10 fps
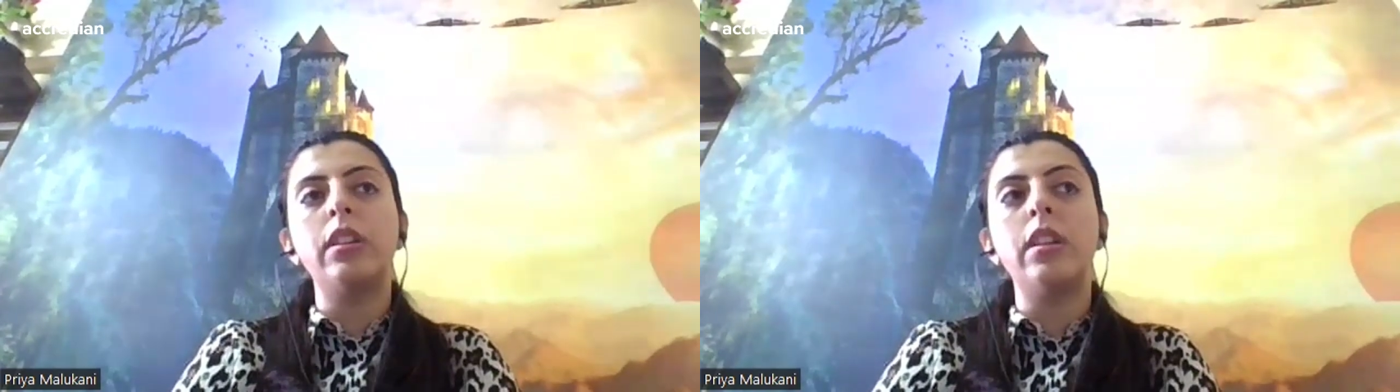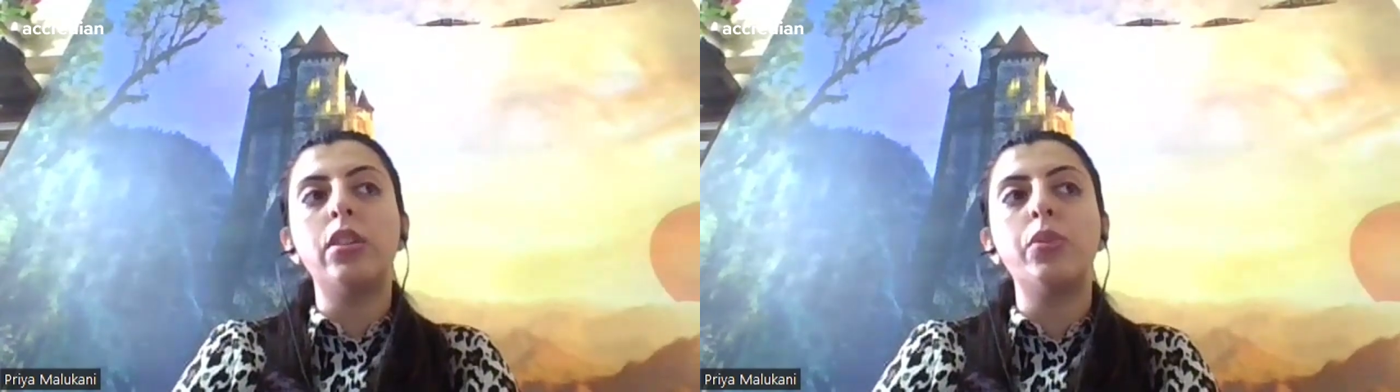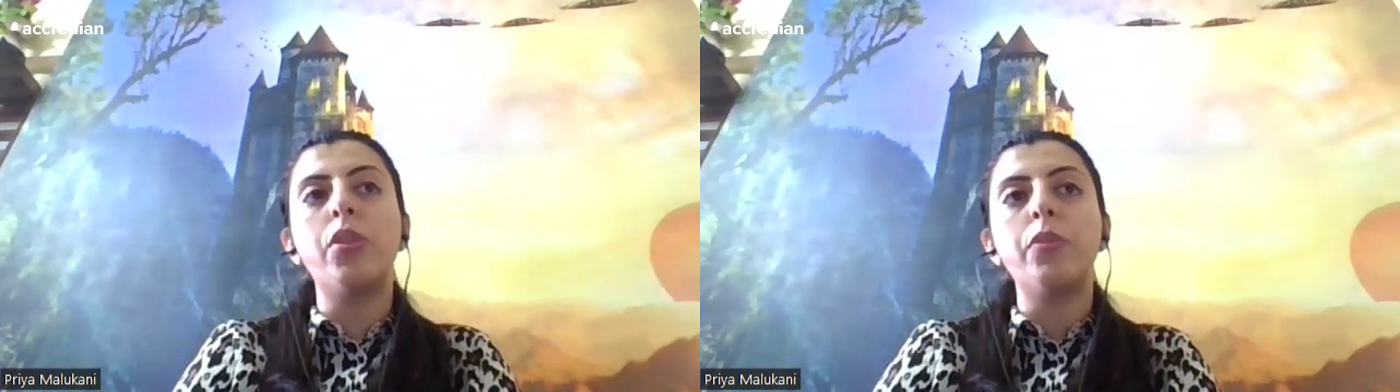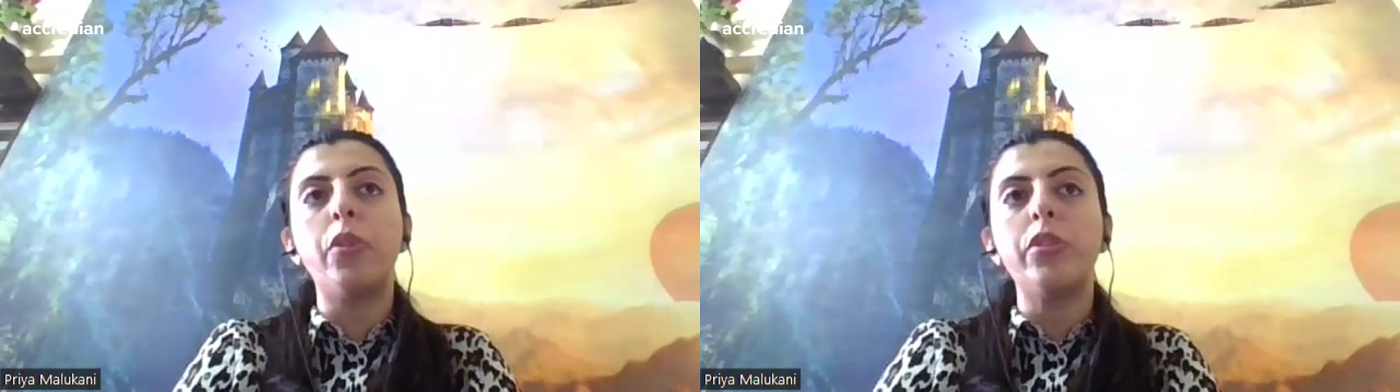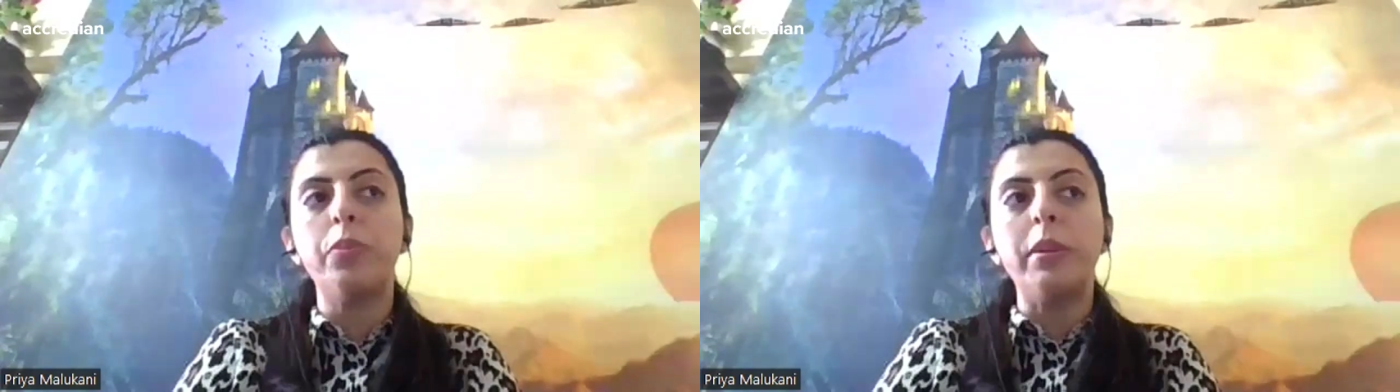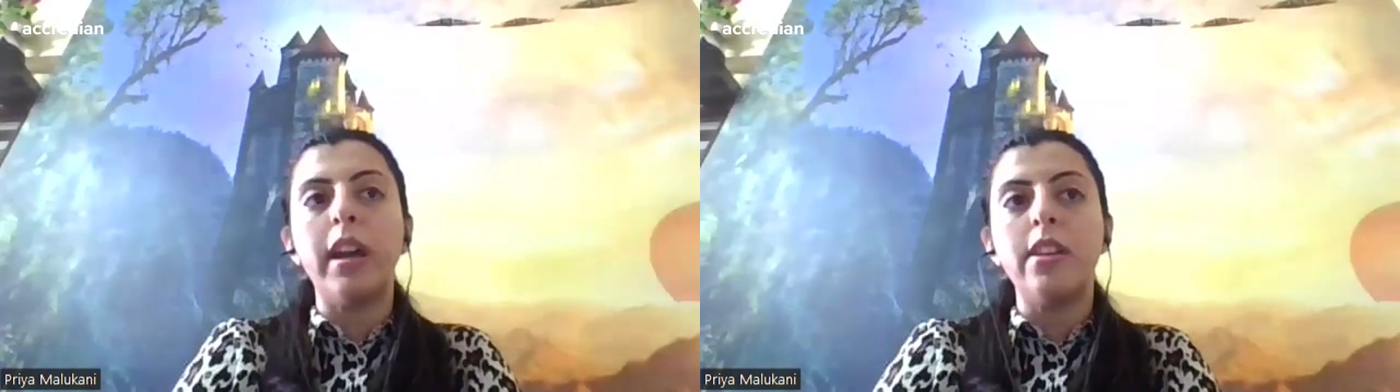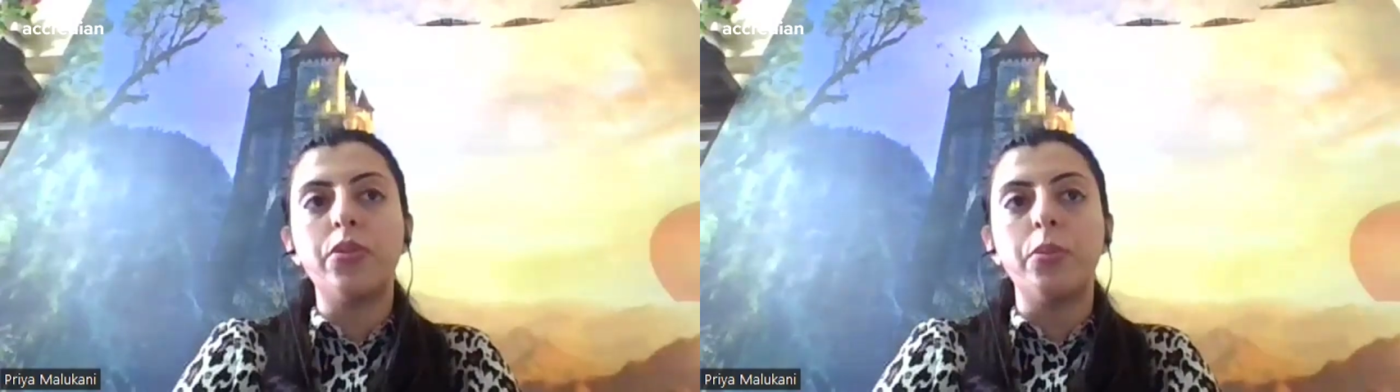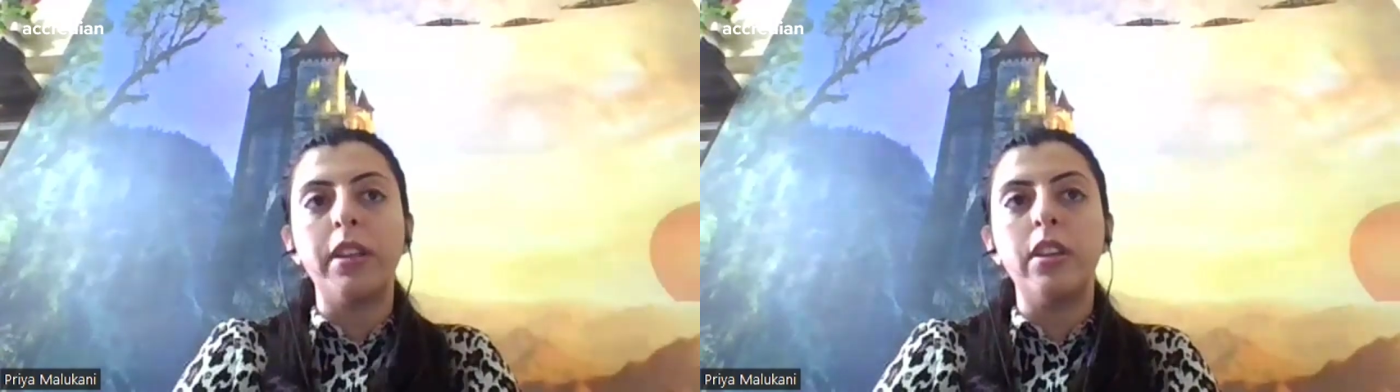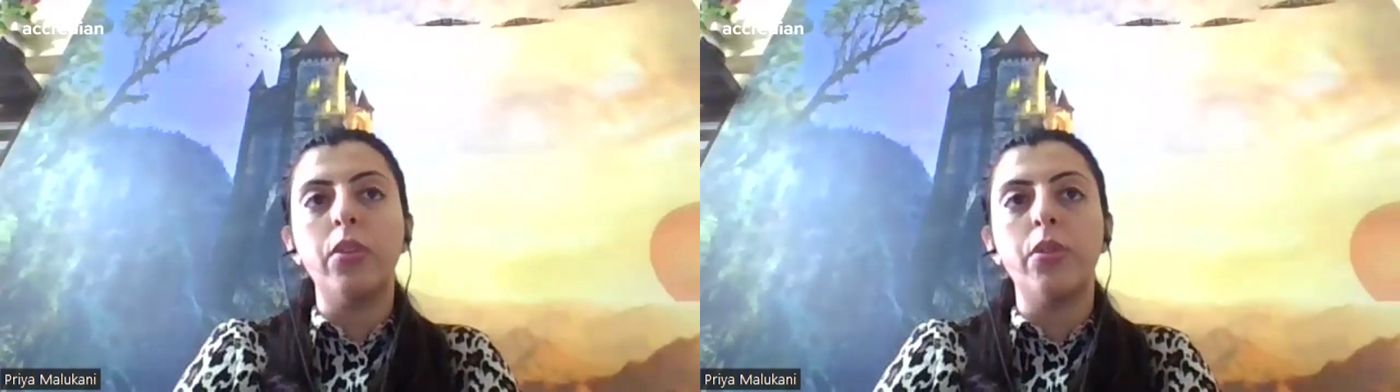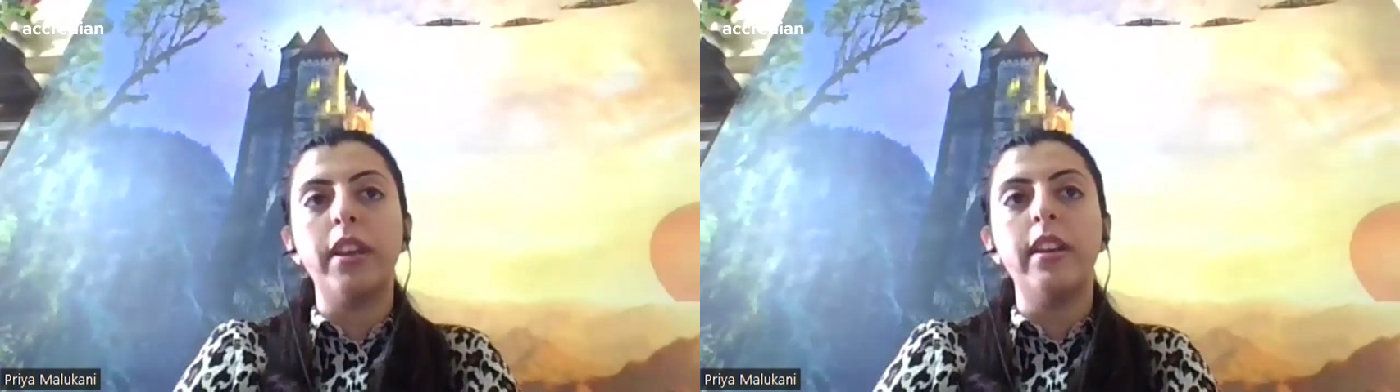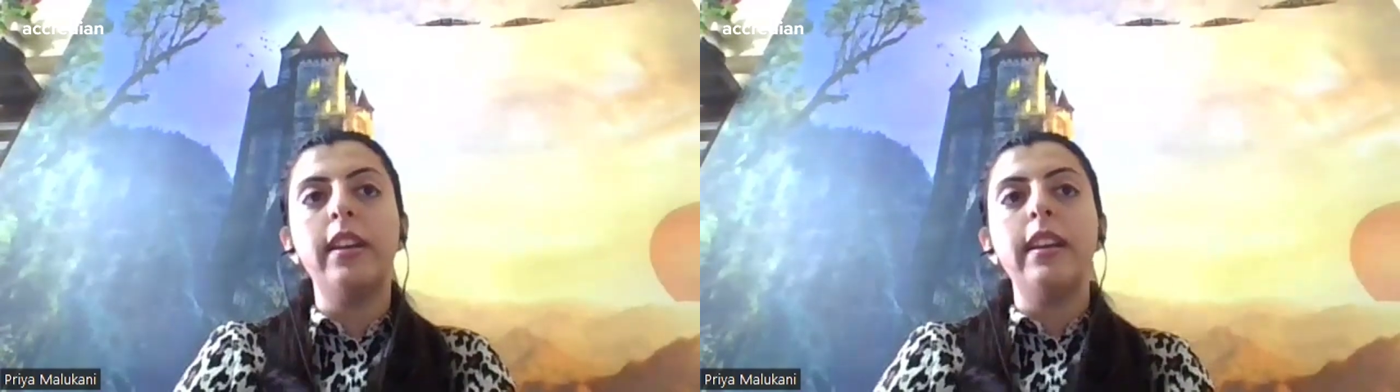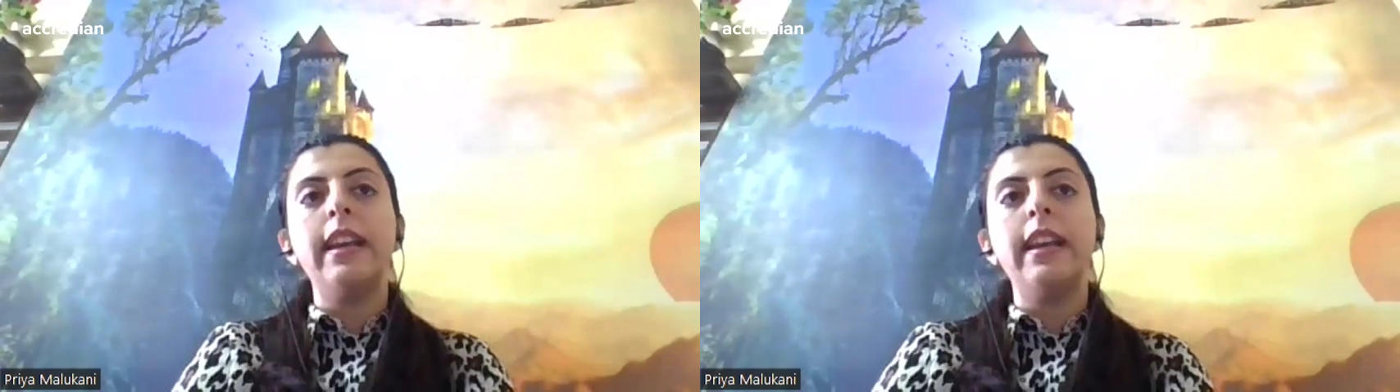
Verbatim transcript: this is what was being asked of me. Okay?